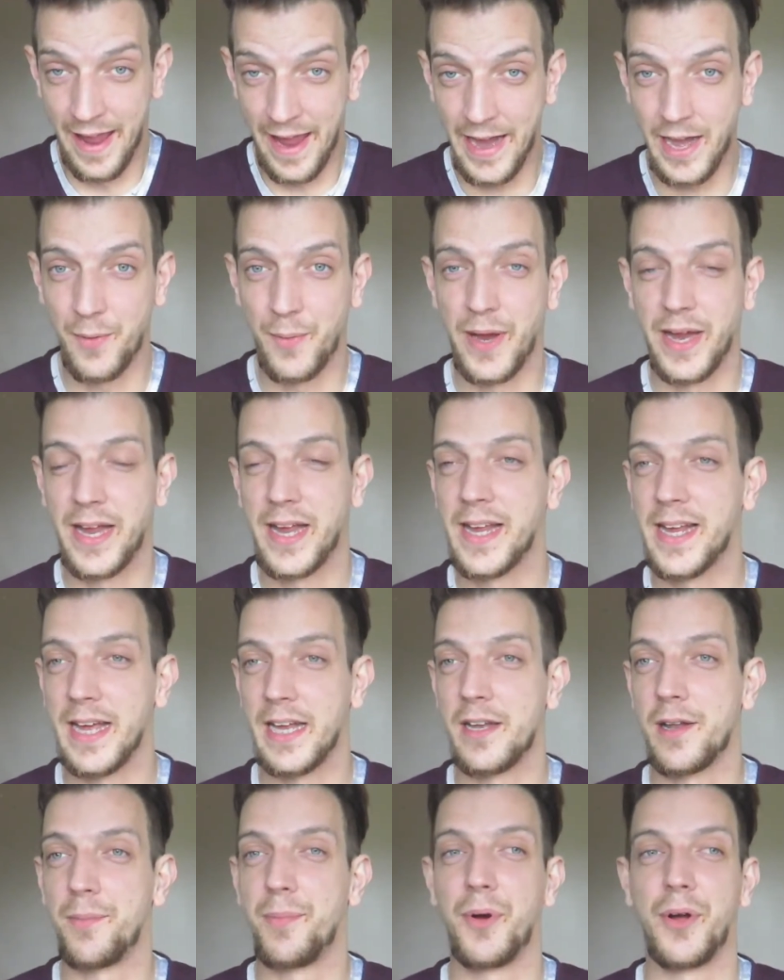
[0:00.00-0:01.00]
Anyway,
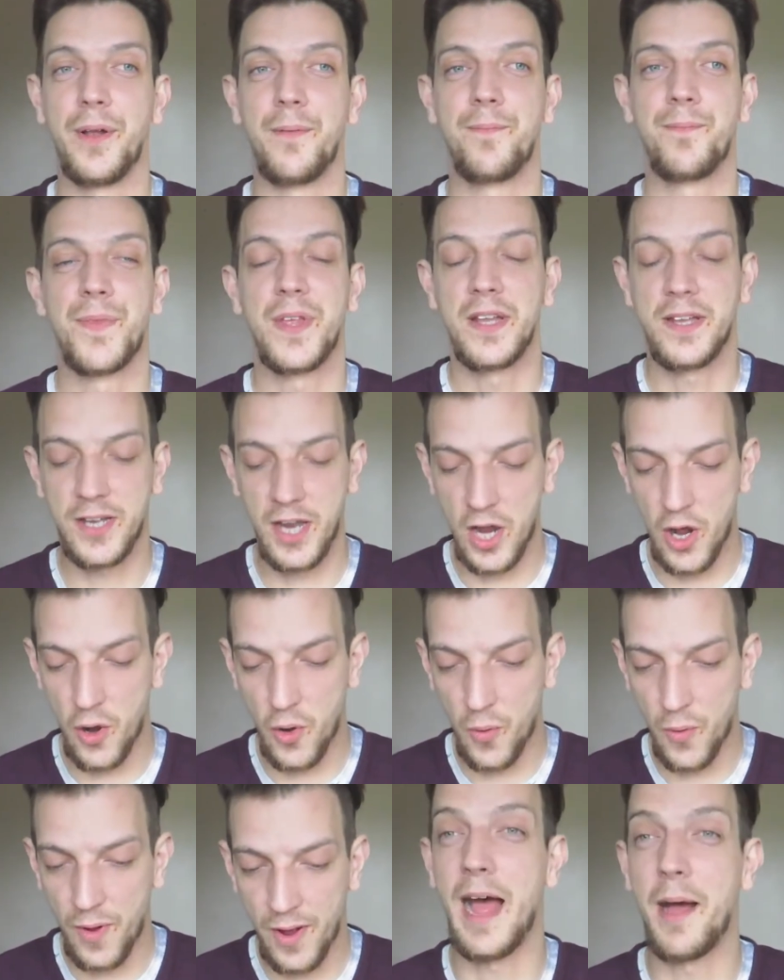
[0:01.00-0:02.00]
get to the point.
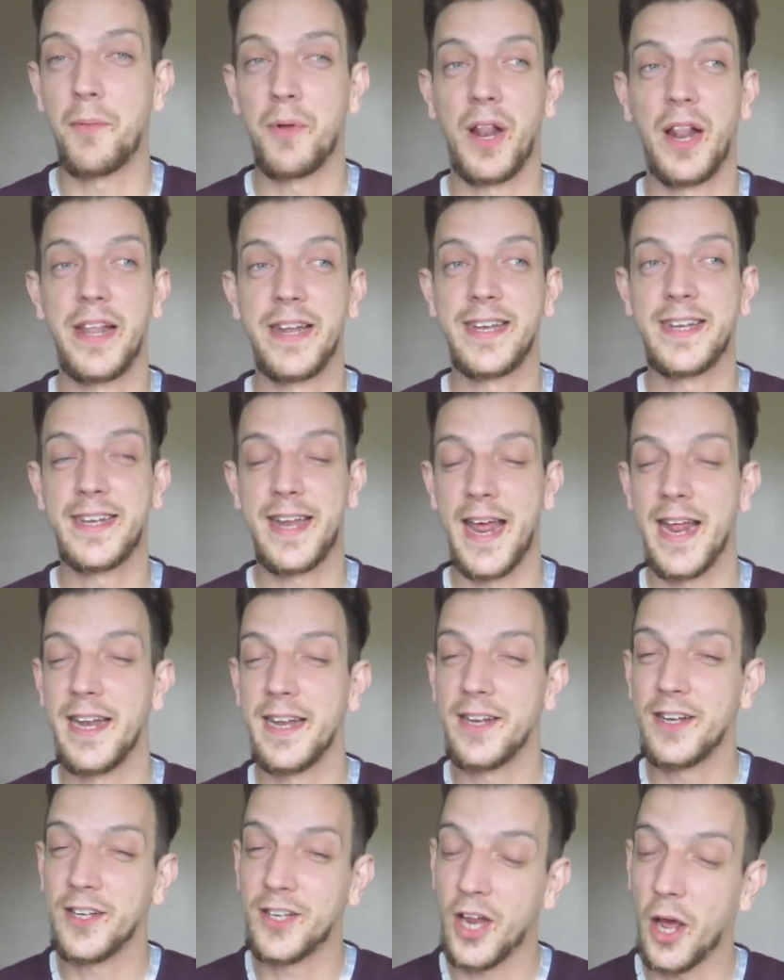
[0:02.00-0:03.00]
So I'm going to list
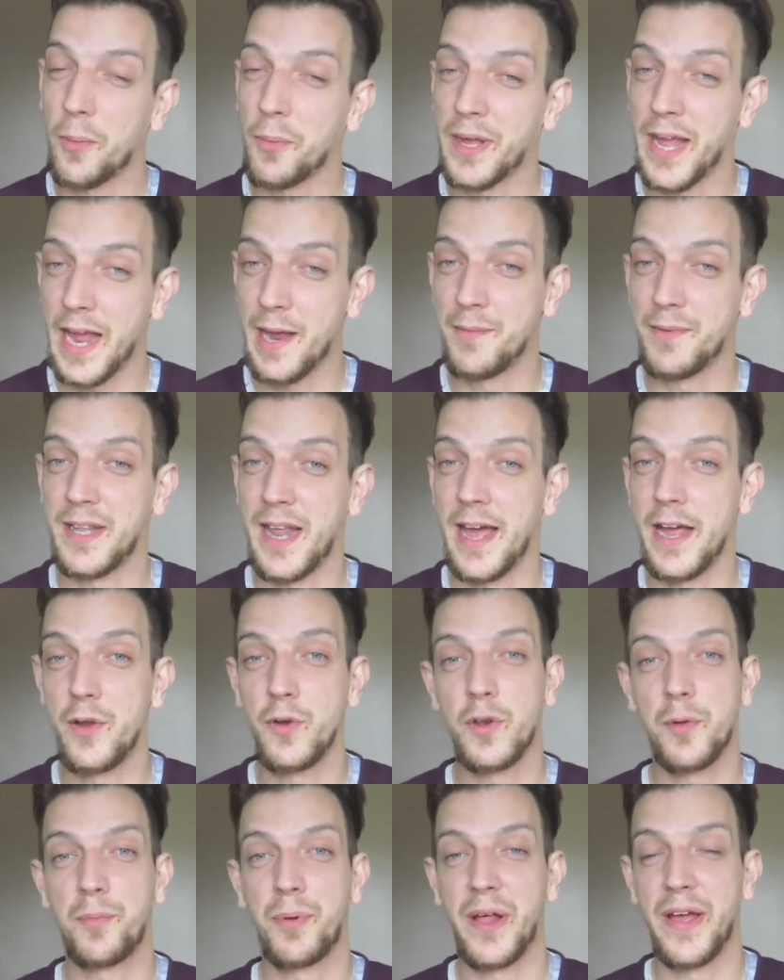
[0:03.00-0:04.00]
10 top games that I
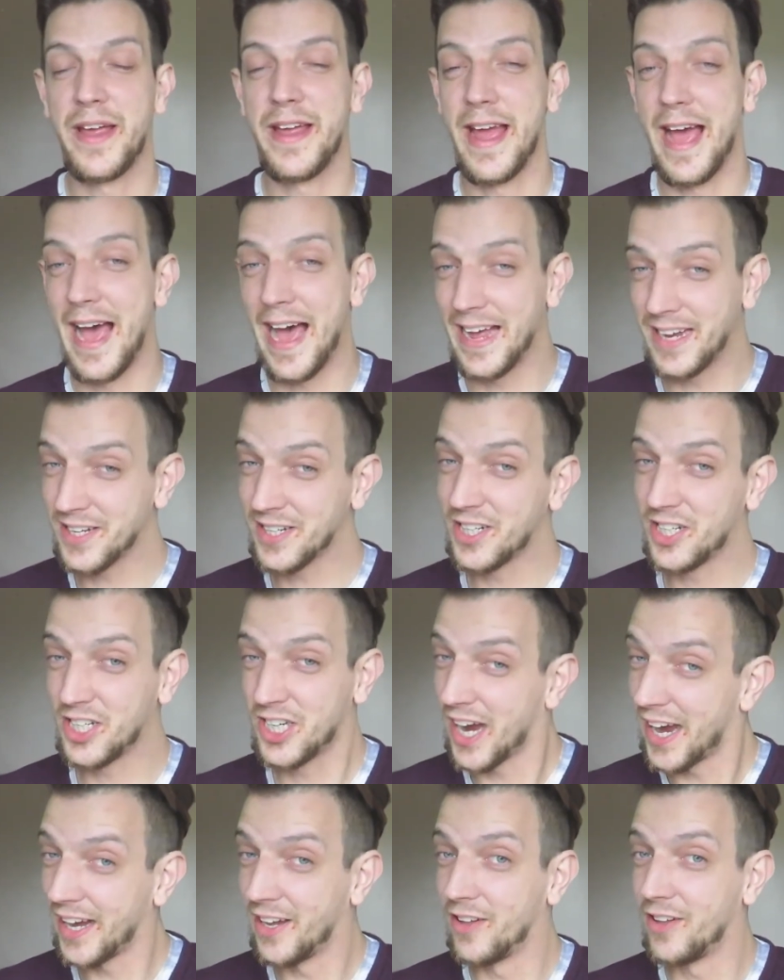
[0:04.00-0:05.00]
used to play as a
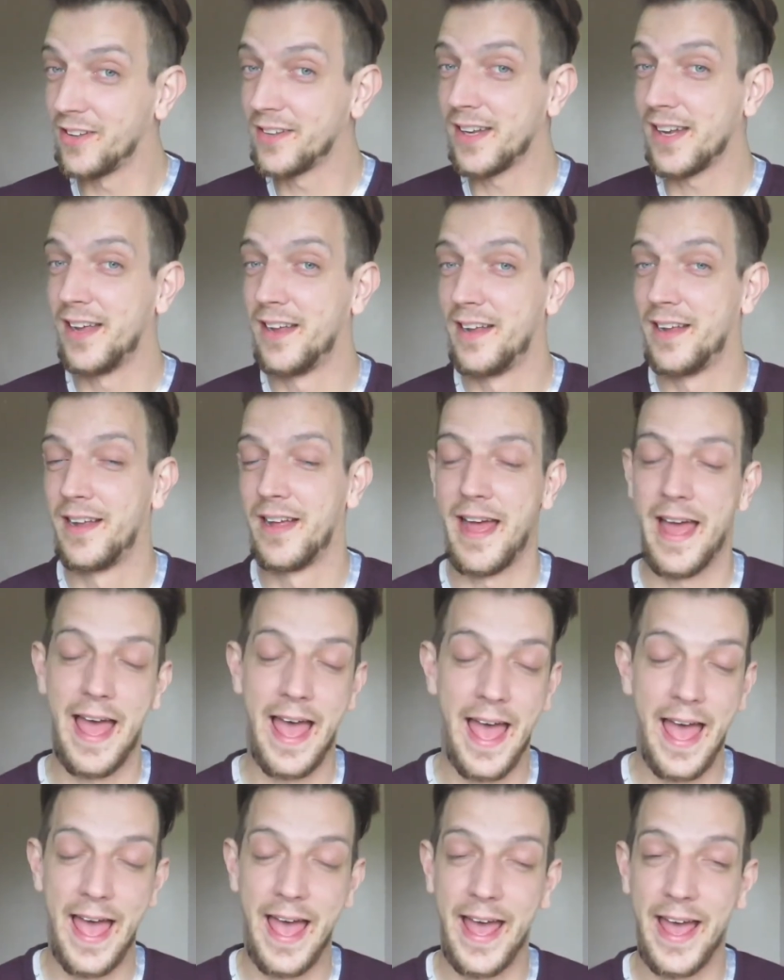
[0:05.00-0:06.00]
child
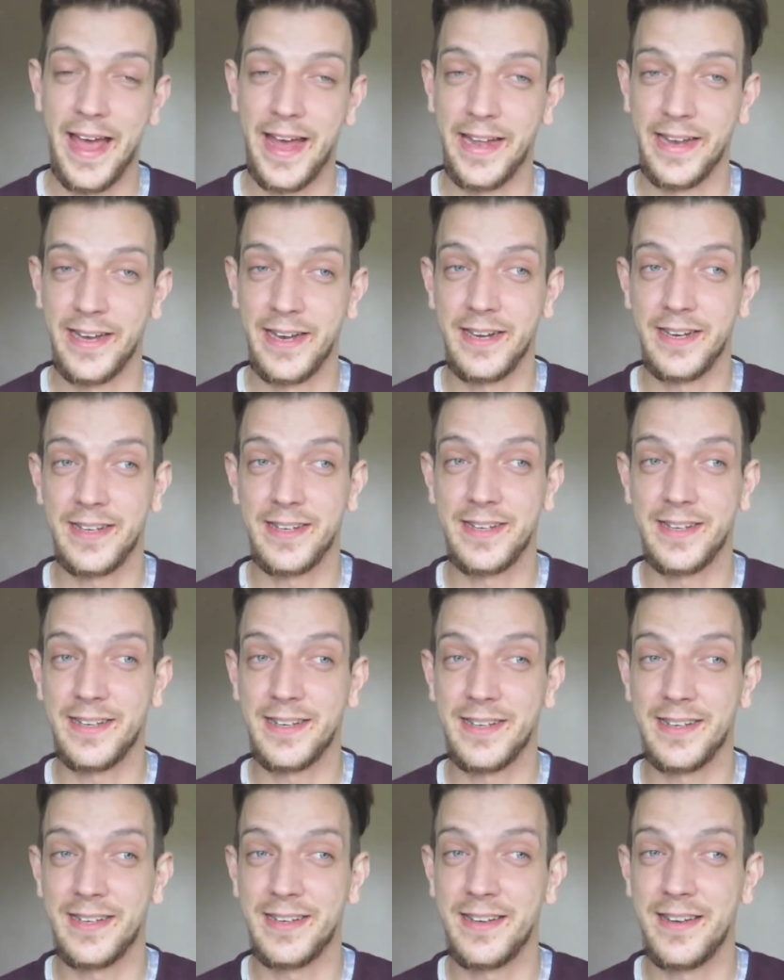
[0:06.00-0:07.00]
and
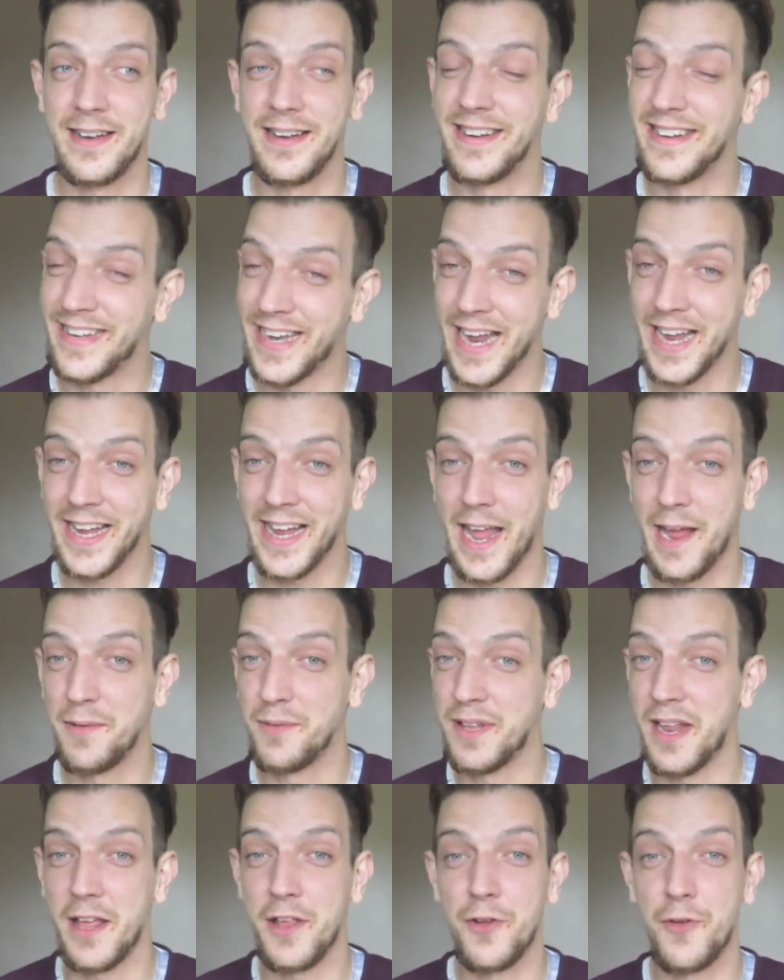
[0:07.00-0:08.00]
10
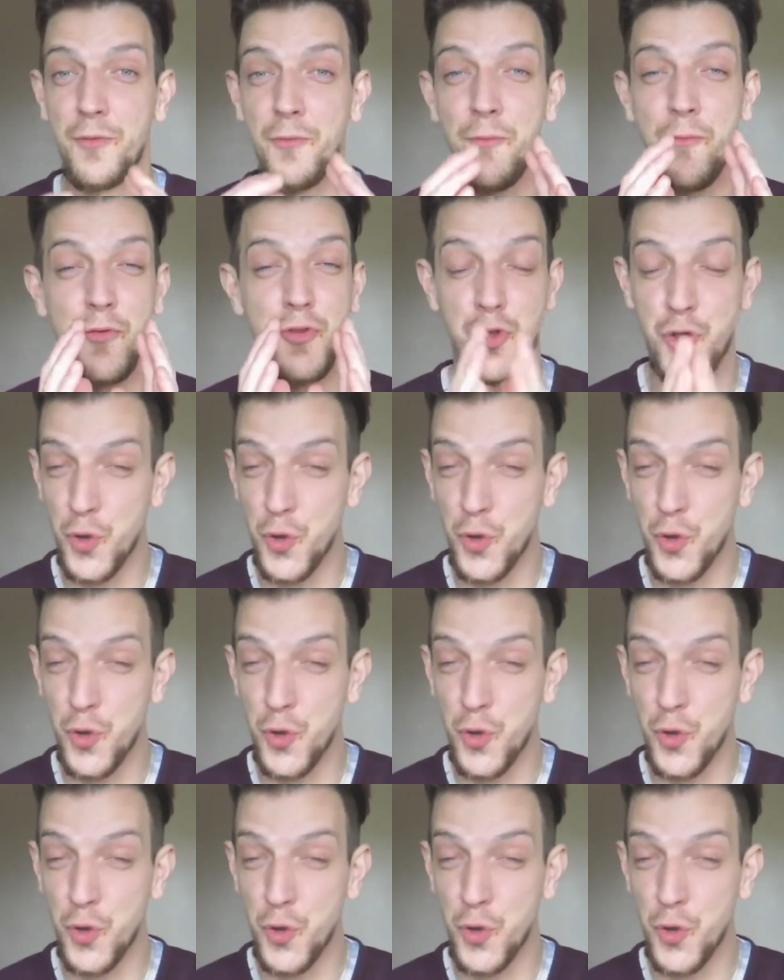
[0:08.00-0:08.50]
games that you